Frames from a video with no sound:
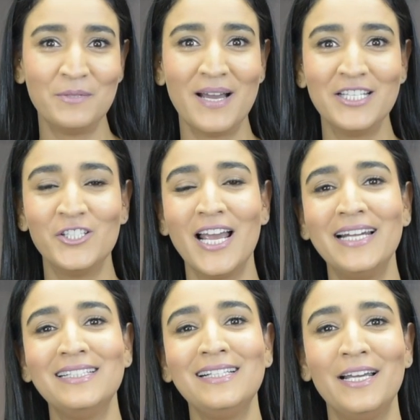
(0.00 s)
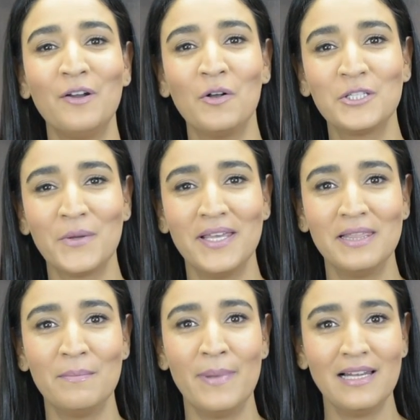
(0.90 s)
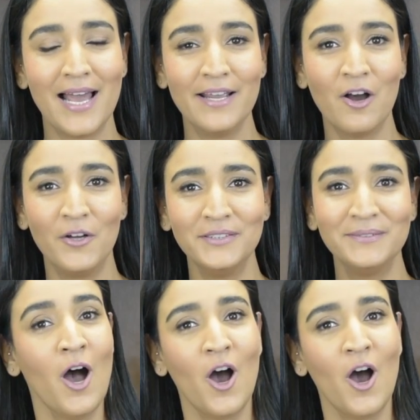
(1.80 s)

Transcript: to my channel and also hit the bell icon.